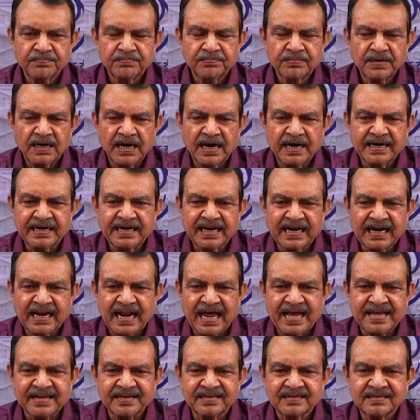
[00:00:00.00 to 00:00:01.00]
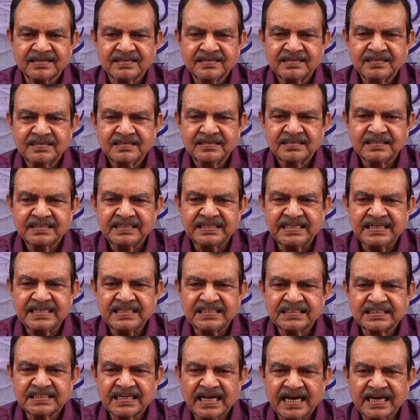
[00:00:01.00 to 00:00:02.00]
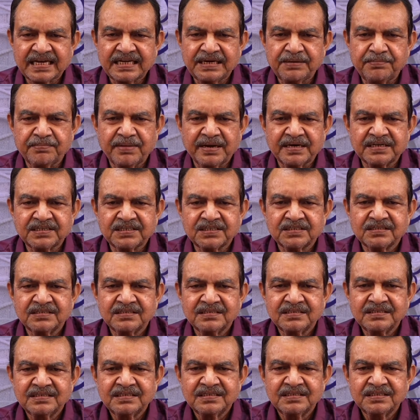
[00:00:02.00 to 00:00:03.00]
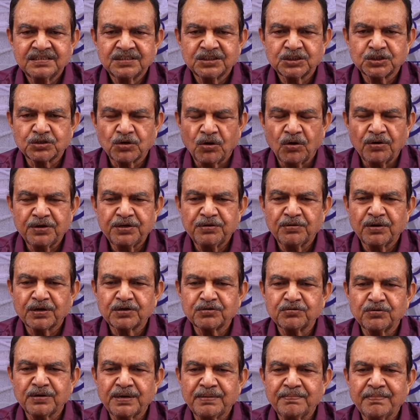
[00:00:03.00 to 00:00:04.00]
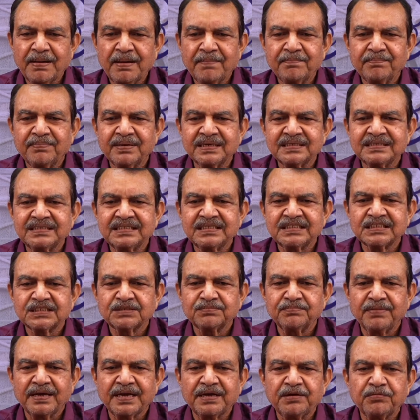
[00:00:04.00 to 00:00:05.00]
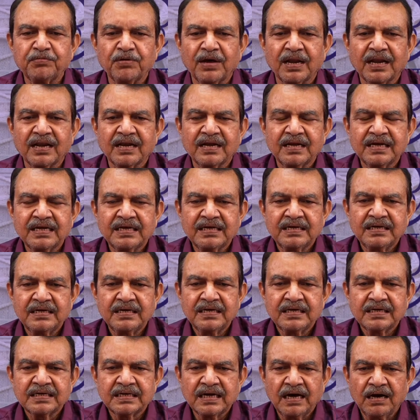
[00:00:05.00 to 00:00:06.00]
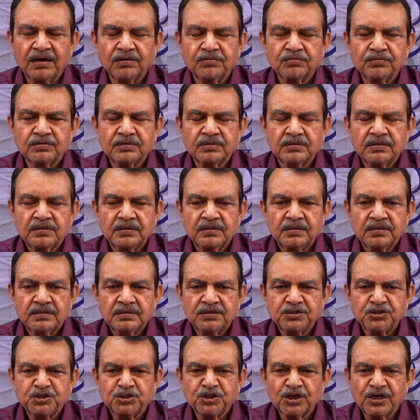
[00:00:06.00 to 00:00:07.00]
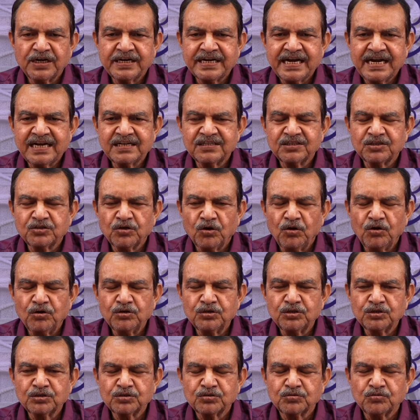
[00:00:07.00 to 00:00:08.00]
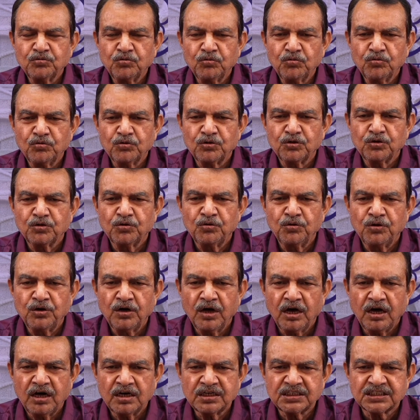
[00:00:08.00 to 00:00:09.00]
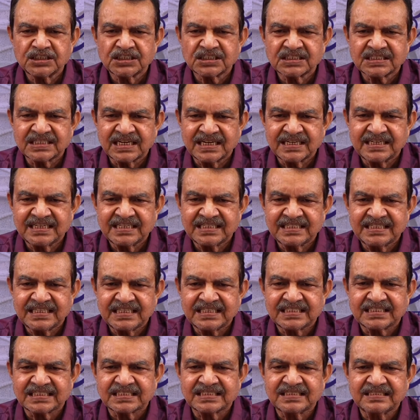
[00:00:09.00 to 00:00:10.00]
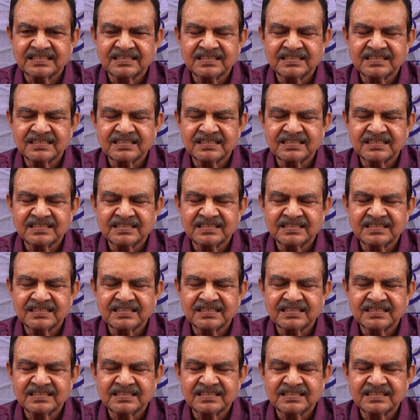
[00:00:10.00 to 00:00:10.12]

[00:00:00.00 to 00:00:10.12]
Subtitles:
underlying this agreement. So you have to remember this very well. Now, children, those who do not study this,